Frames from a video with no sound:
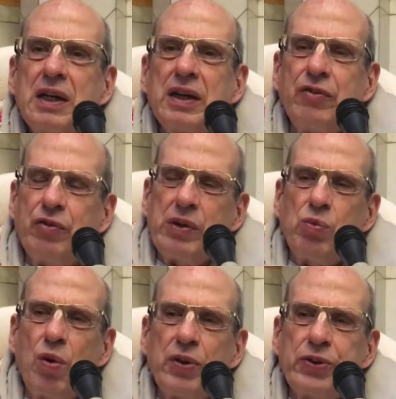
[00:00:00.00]
if we
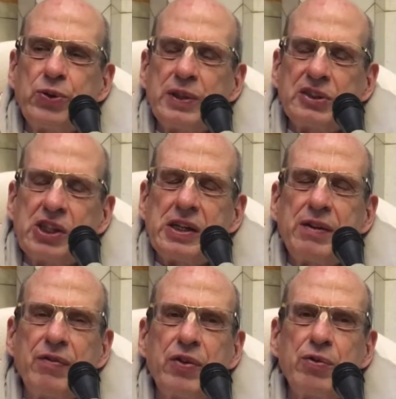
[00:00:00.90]
want to
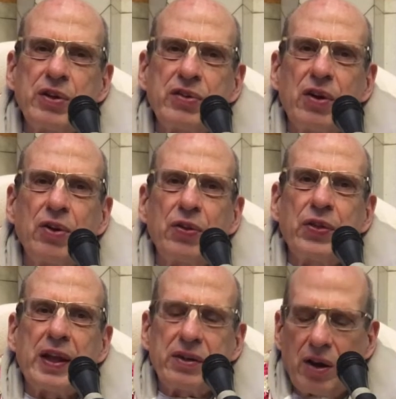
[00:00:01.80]
achieve the
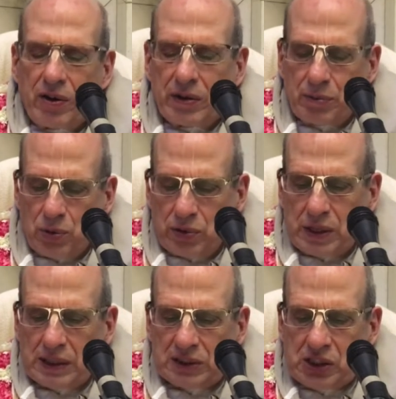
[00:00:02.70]
result that Narada
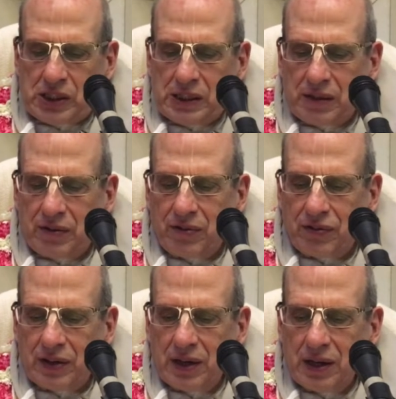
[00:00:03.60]
Muni
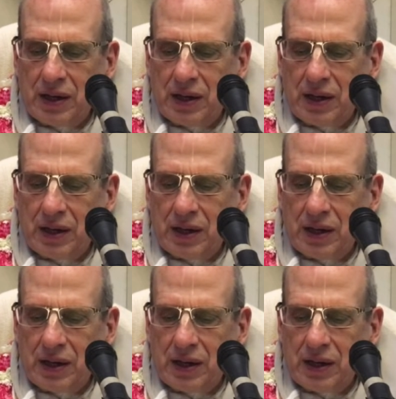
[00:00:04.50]
achieved.